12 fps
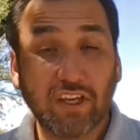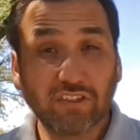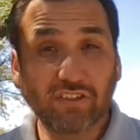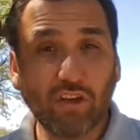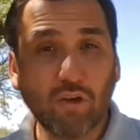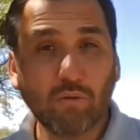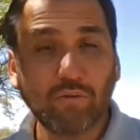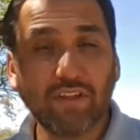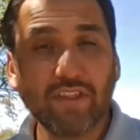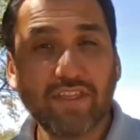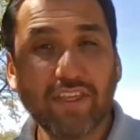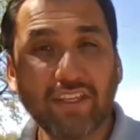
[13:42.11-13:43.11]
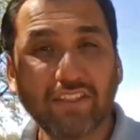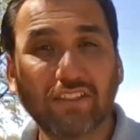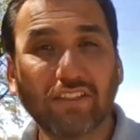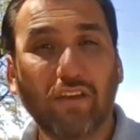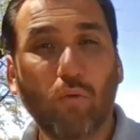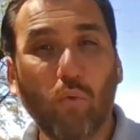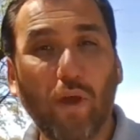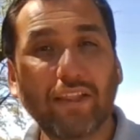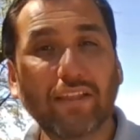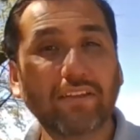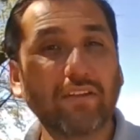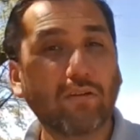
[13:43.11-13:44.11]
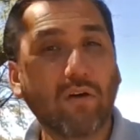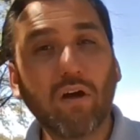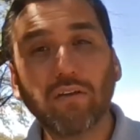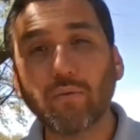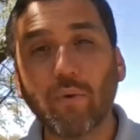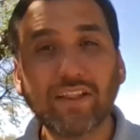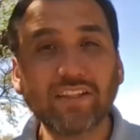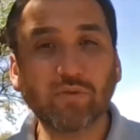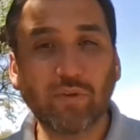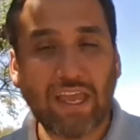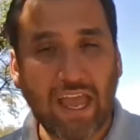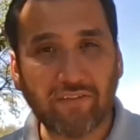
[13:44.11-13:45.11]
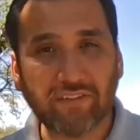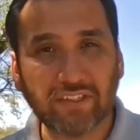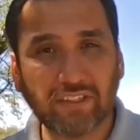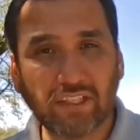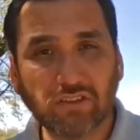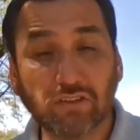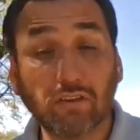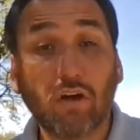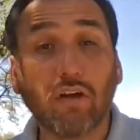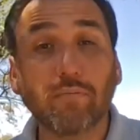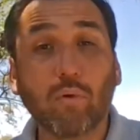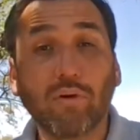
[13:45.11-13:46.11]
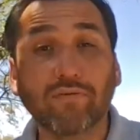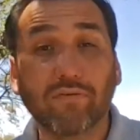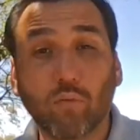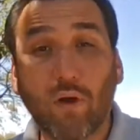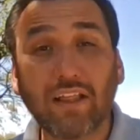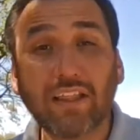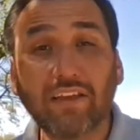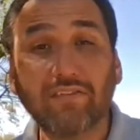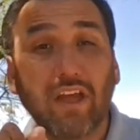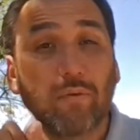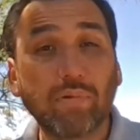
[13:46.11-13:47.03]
So this wetland or all the wetlands we have in the nature are important for wildlife,